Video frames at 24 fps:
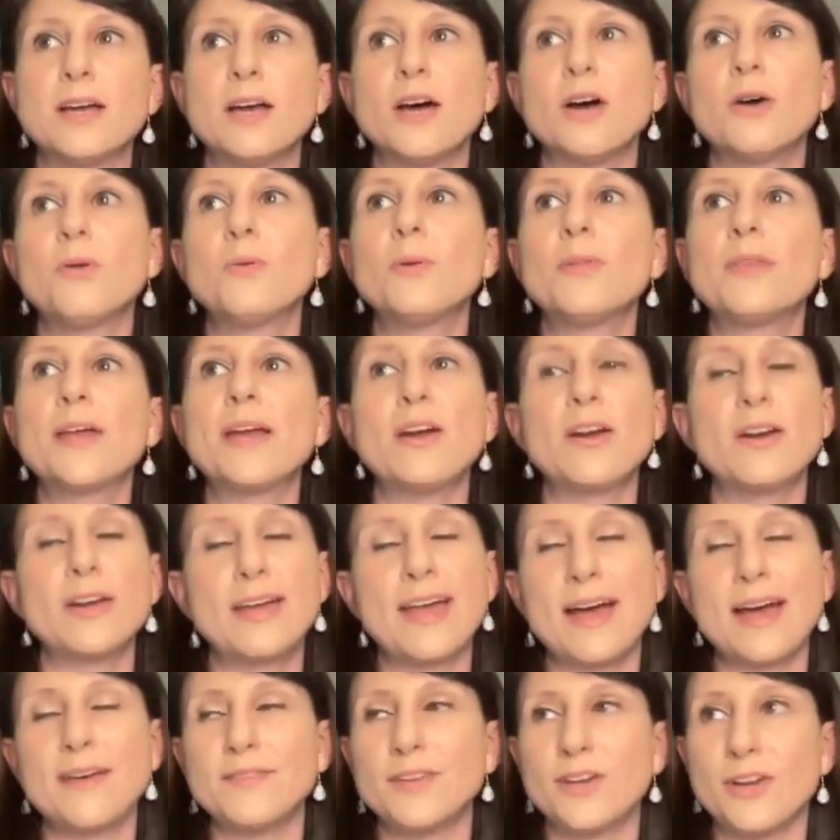oh, well, they already
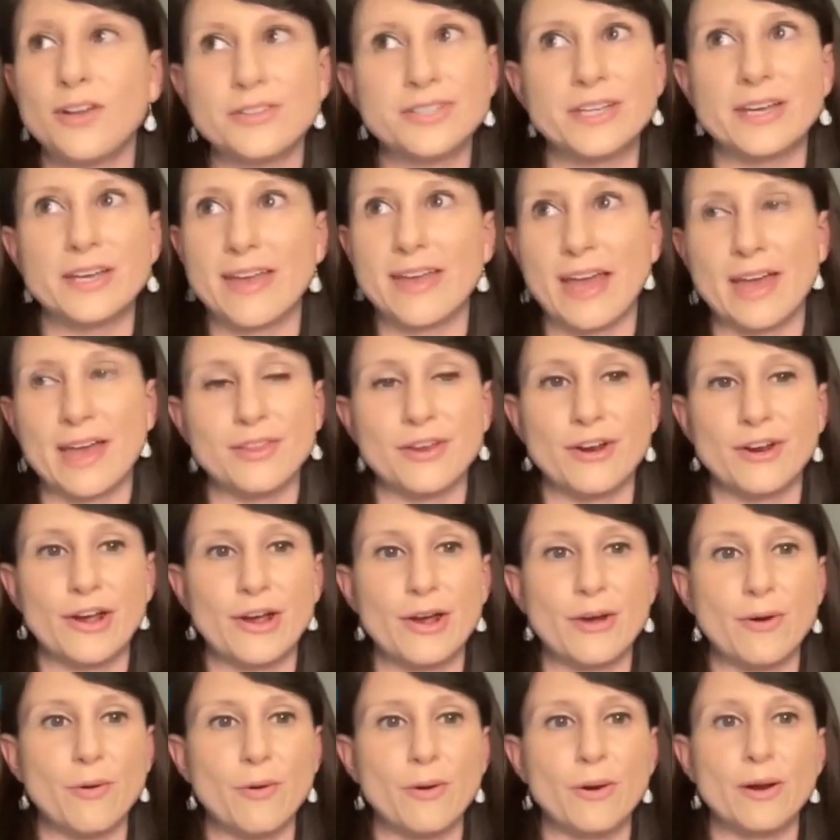have it all
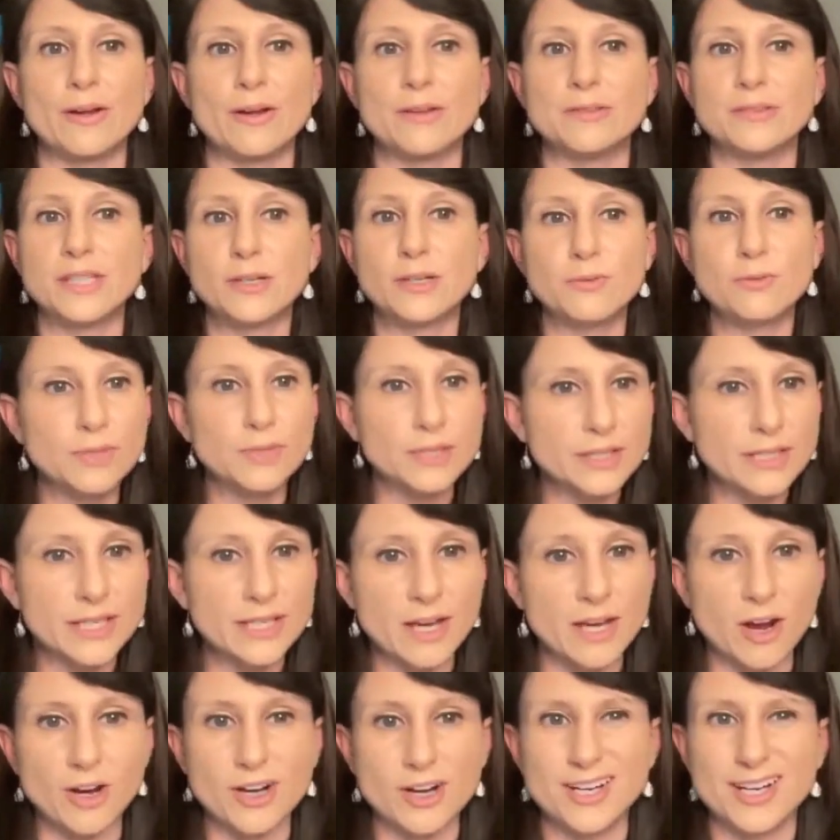together, or they're really
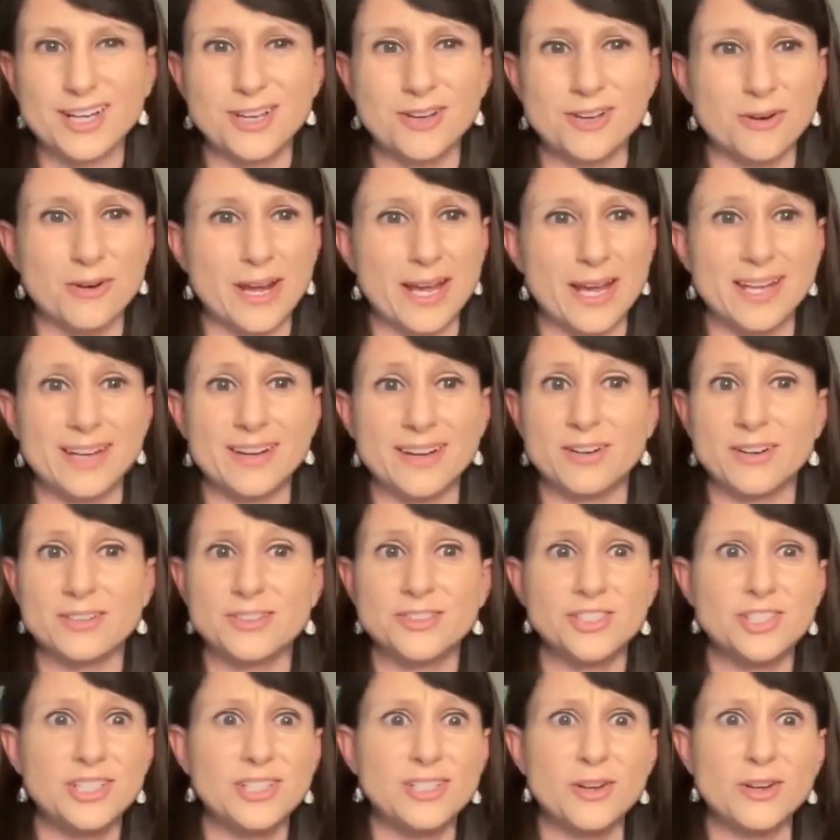already great, or
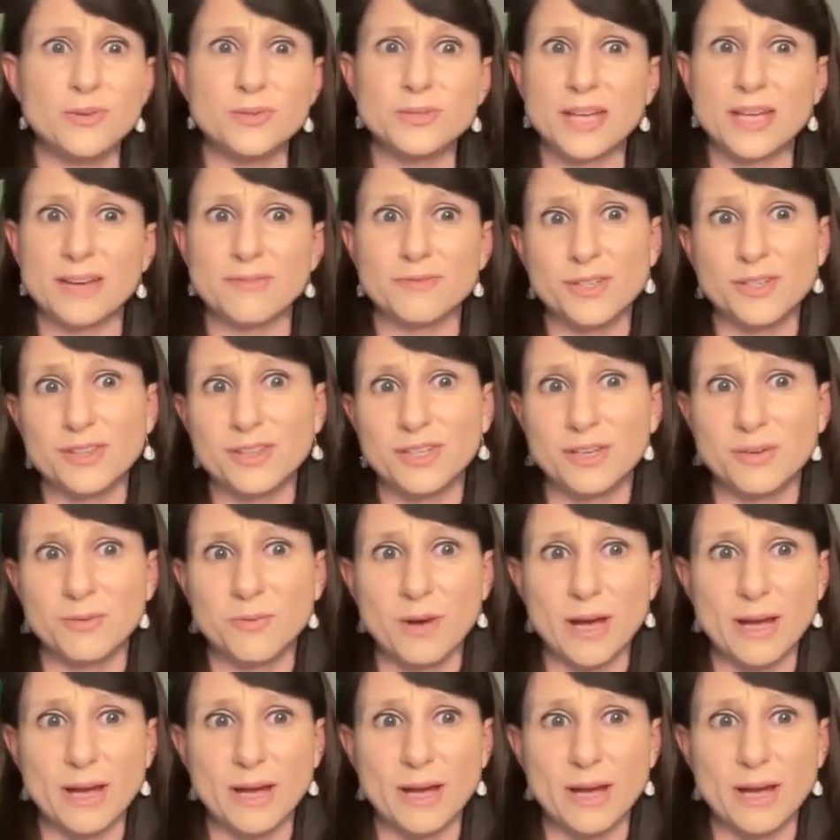she knows everything.